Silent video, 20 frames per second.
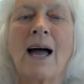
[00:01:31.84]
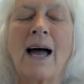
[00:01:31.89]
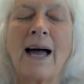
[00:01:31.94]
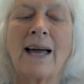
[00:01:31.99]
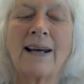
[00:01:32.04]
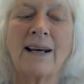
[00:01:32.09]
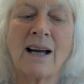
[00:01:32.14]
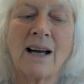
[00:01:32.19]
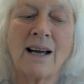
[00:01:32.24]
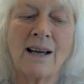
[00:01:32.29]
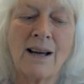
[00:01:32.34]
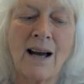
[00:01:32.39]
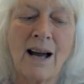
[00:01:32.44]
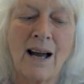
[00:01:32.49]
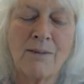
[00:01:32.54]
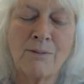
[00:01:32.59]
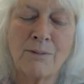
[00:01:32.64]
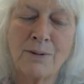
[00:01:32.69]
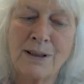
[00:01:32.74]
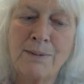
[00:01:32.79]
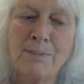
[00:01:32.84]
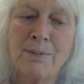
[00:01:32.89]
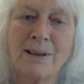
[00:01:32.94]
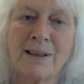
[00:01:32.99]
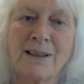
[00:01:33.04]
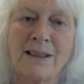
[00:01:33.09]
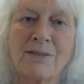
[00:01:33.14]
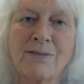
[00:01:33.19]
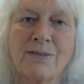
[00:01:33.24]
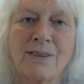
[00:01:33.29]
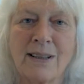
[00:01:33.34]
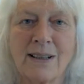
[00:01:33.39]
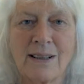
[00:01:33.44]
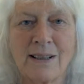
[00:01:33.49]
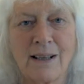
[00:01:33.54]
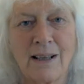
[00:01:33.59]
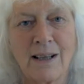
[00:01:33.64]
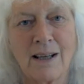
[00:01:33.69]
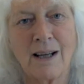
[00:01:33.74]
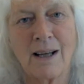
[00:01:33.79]
And we believe that
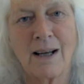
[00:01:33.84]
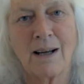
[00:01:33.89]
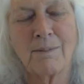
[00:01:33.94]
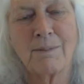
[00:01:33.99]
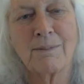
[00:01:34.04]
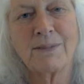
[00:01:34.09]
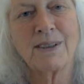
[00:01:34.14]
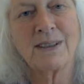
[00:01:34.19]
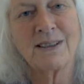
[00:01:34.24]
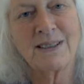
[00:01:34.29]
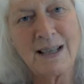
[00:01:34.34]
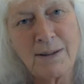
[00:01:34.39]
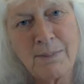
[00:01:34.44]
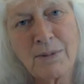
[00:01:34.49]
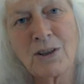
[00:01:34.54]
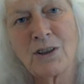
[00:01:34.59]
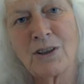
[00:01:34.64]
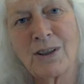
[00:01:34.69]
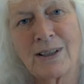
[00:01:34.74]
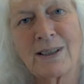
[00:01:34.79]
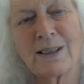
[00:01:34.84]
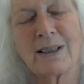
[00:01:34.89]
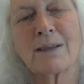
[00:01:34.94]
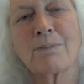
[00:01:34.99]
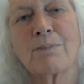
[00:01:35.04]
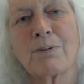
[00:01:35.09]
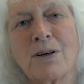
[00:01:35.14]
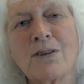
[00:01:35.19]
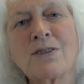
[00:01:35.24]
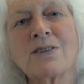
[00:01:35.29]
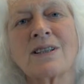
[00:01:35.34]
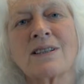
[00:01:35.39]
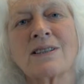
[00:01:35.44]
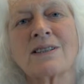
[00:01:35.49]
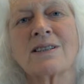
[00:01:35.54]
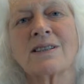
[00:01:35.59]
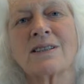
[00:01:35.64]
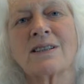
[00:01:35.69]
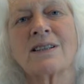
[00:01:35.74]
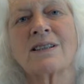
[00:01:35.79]
the democratic
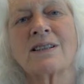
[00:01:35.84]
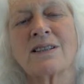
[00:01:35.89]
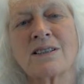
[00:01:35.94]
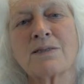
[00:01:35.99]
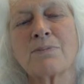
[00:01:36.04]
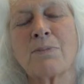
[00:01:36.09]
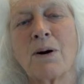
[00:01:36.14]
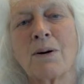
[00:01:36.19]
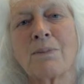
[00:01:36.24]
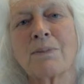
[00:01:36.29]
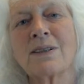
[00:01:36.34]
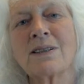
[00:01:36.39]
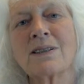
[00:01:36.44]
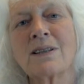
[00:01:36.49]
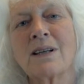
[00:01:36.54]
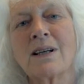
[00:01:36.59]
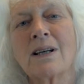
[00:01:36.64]
processes at this moment